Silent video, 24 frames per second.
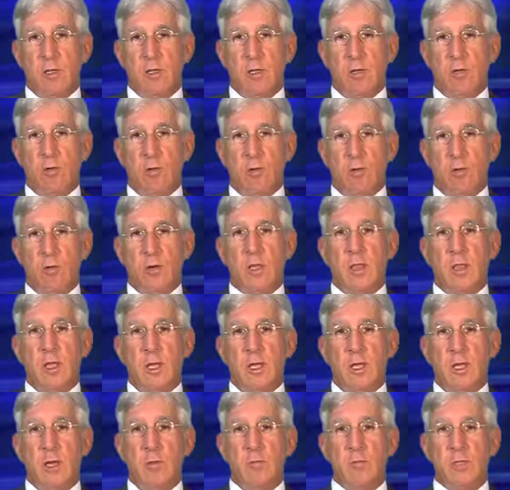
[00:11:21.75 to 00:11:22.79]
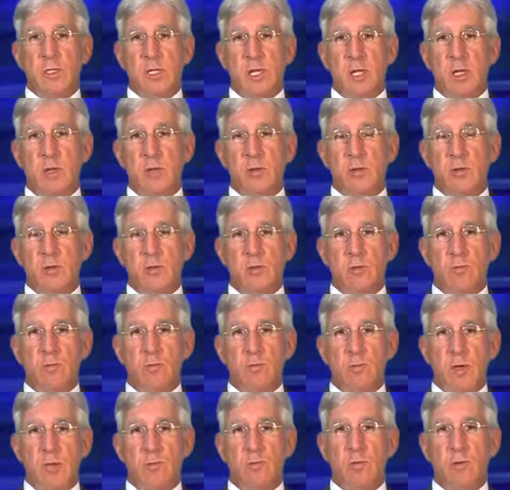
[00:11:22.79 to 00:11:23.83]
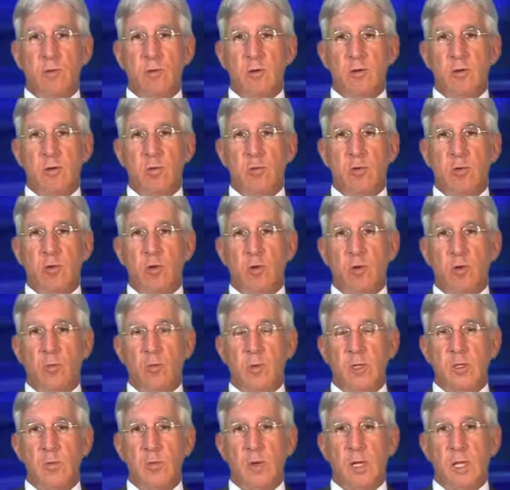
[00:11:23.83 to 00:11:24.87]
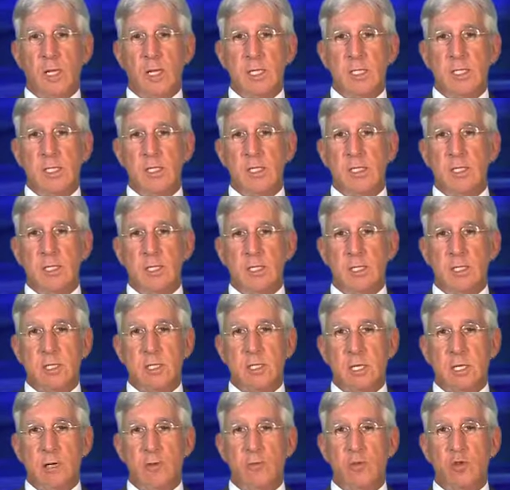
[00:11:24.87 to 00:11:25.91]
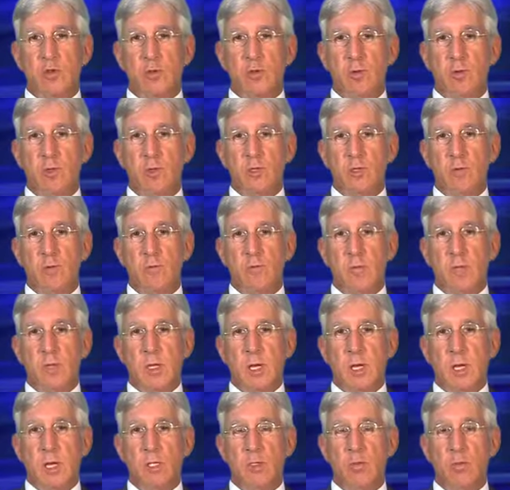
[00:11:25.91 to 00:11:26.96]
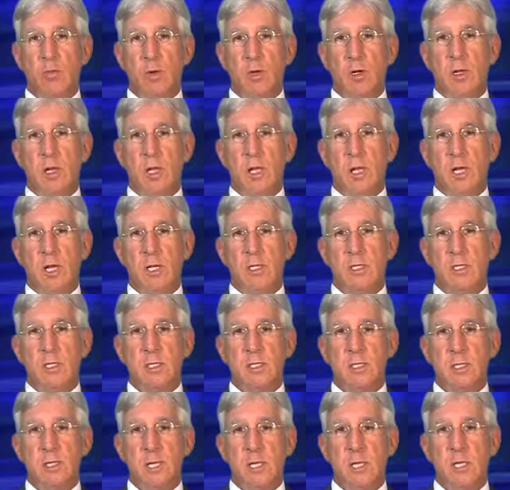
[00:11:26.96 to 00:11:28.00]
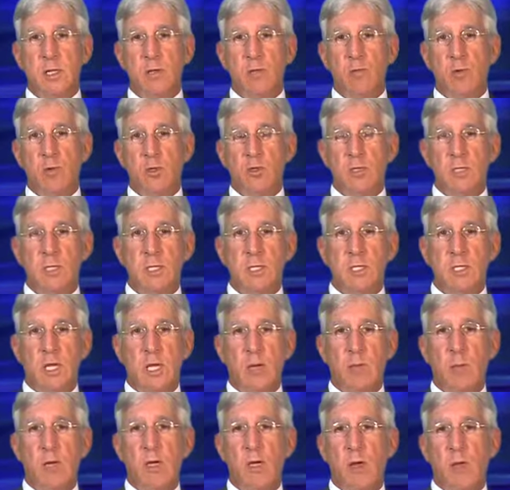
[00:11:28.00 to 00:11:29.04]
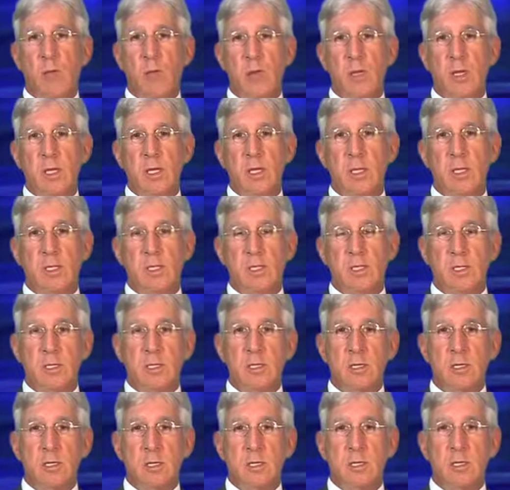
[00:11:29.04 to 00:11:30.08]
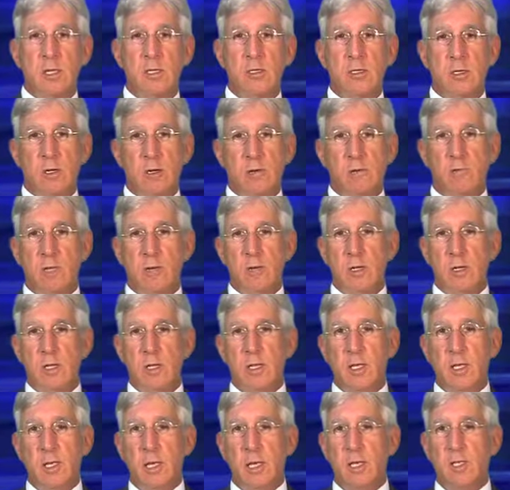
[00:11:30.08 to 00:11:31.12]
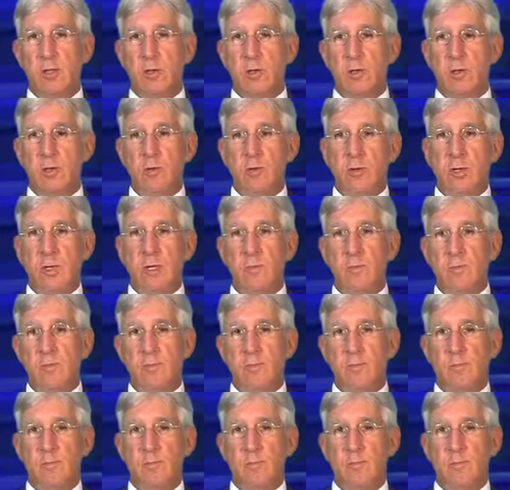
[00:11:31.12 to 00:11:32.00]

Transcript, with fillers: the whole thing comes down to we feel the broker must be licensed in the state of Georgia as well as the state in which the assignment company is that's going to fund the actual annuity.